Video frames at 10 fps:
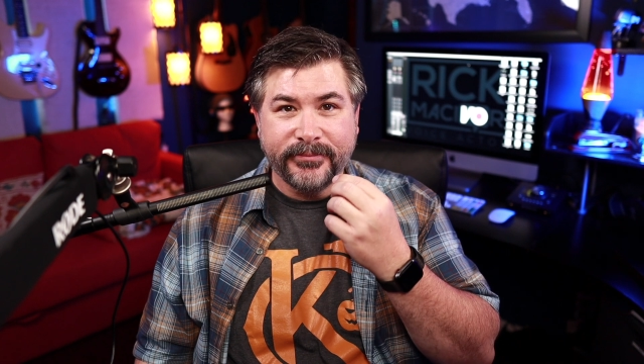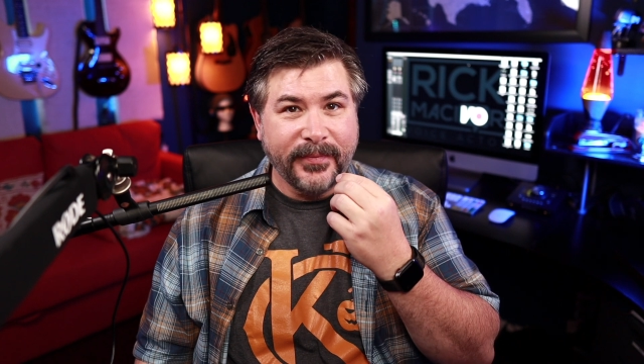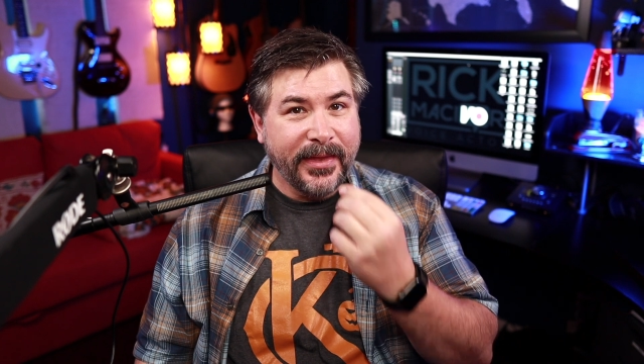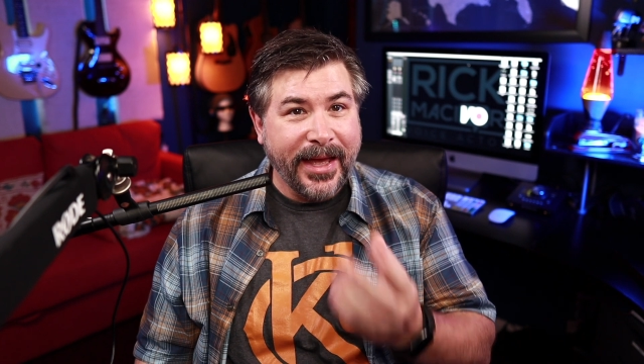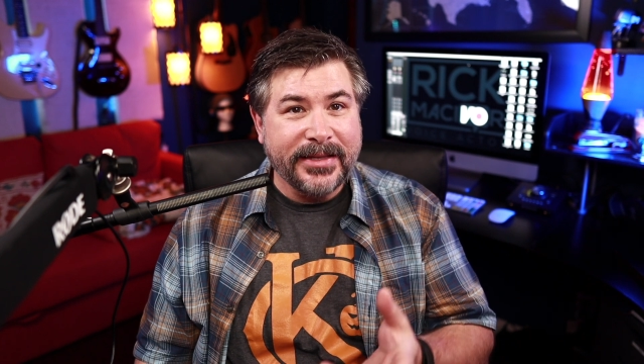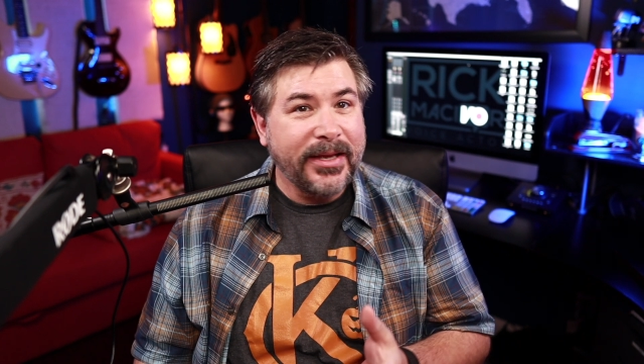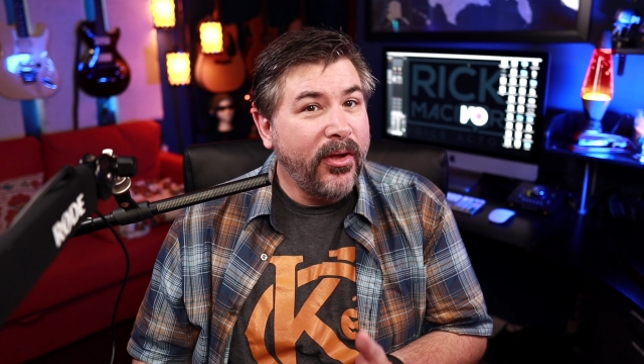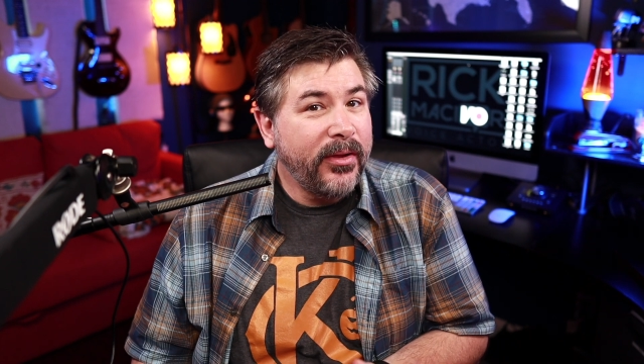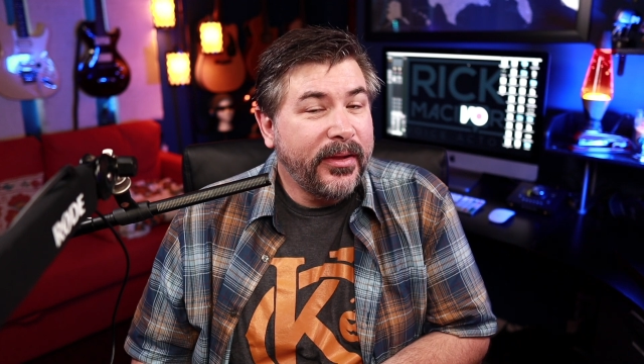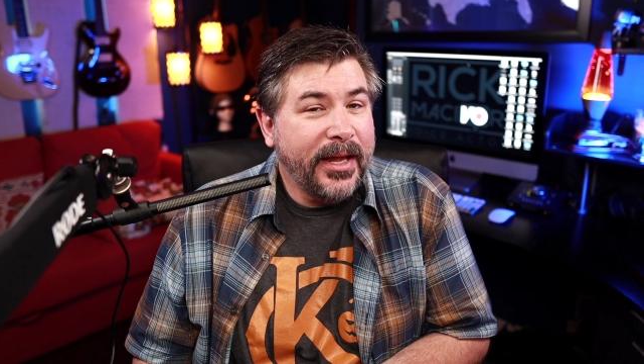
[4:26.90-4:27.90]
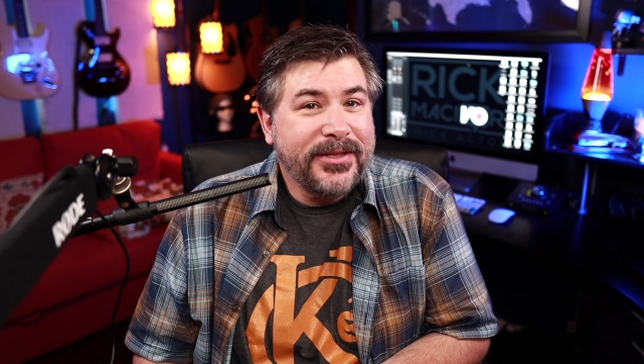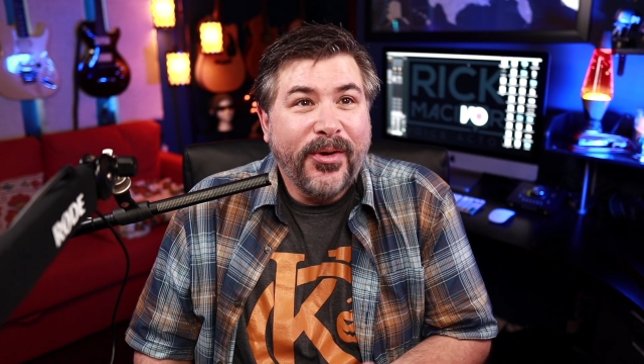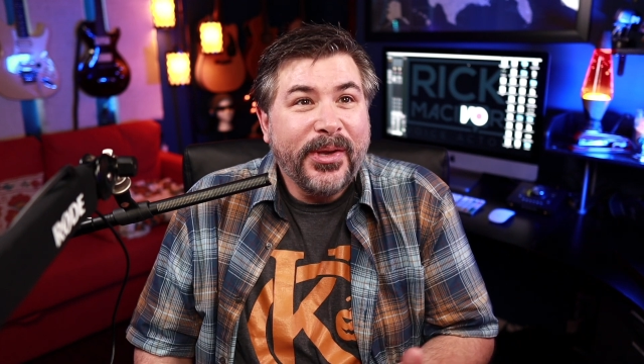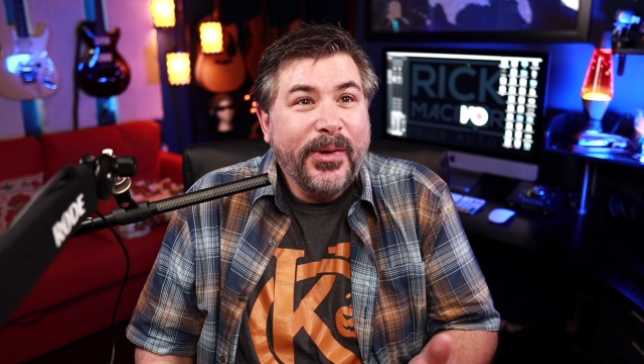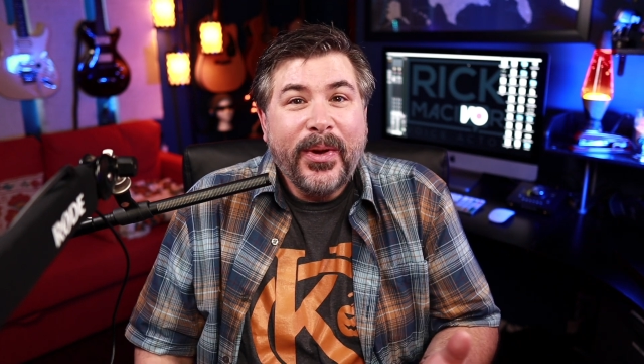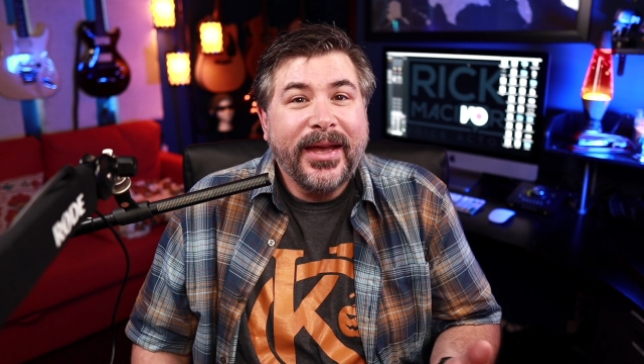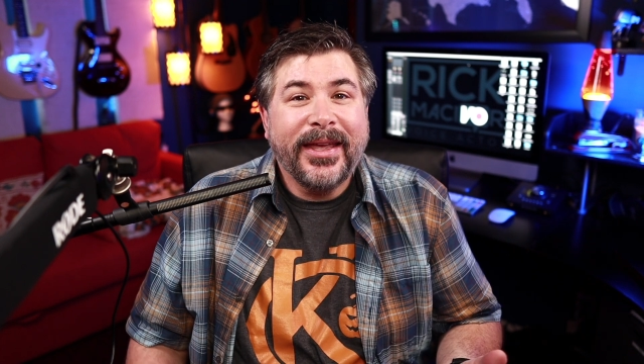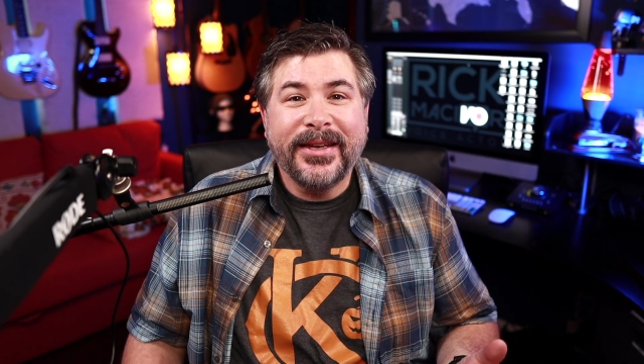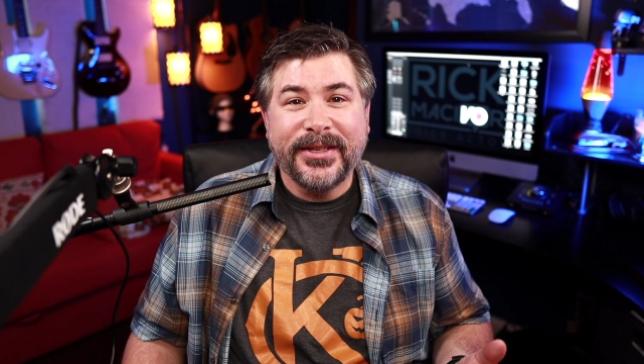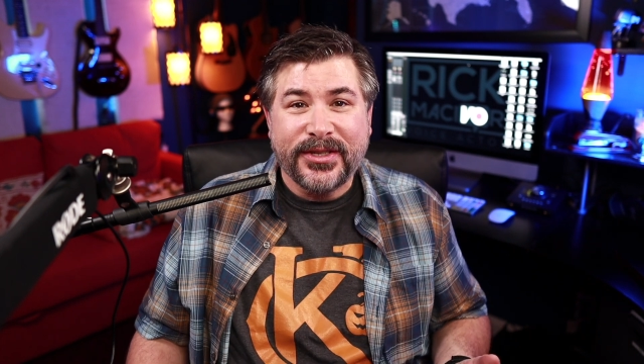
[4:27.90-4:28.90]
That's the only way I
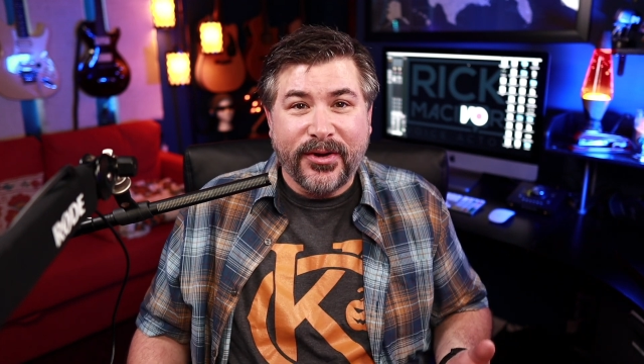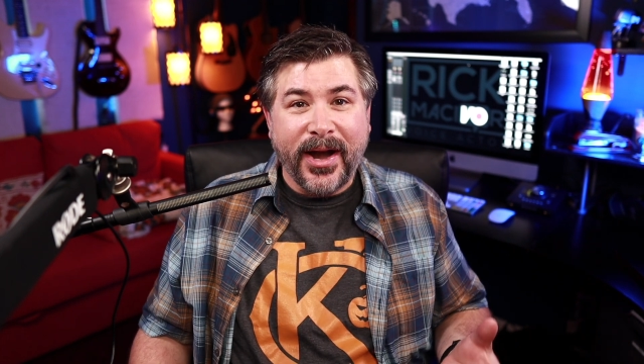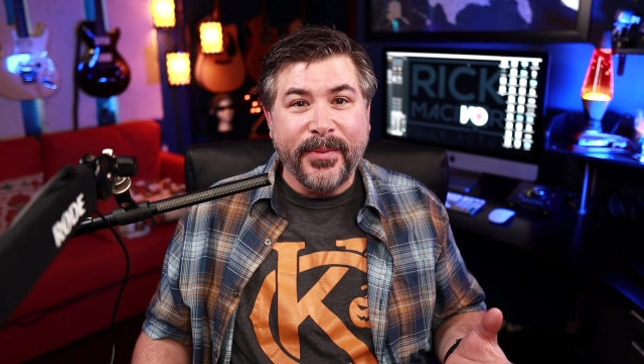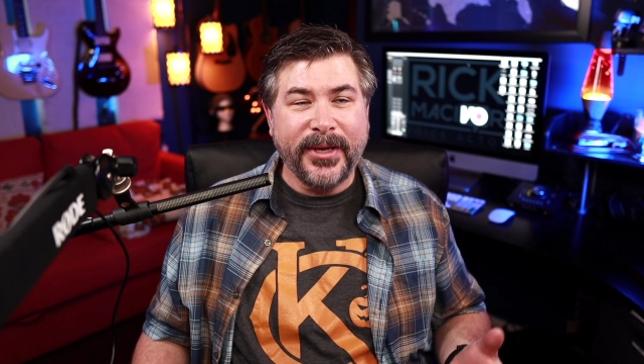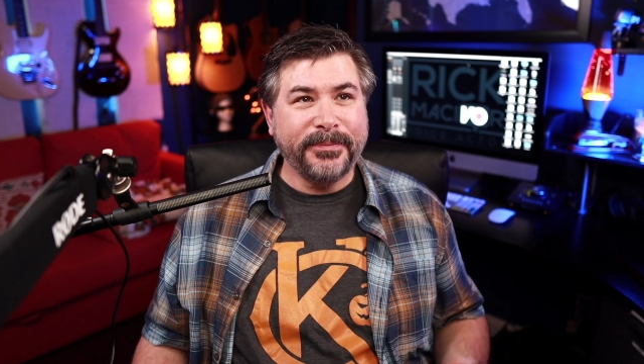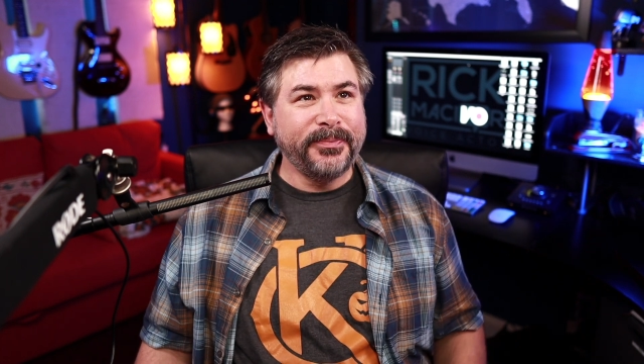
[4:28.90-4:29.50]
can describe it,